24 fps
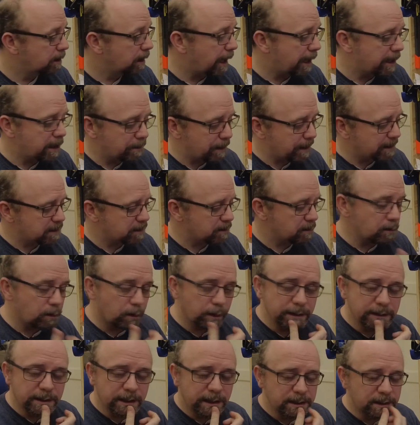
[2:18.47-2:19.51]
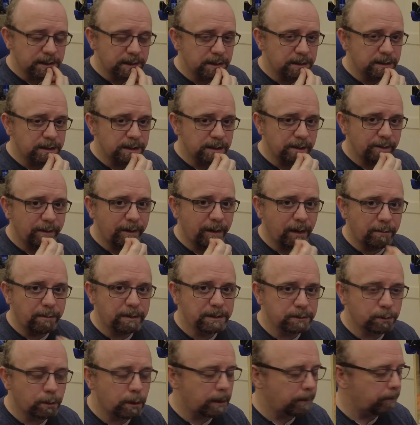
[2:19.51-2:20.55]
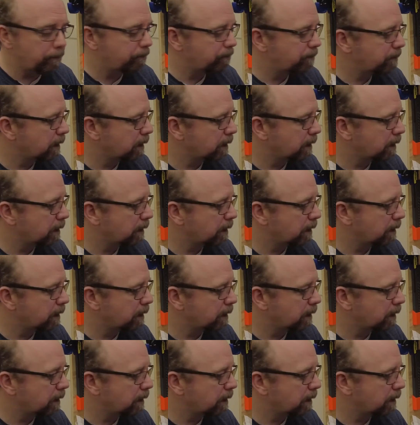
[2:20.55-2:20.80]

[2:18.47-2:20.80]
and it makes it a lot easier to develop as well.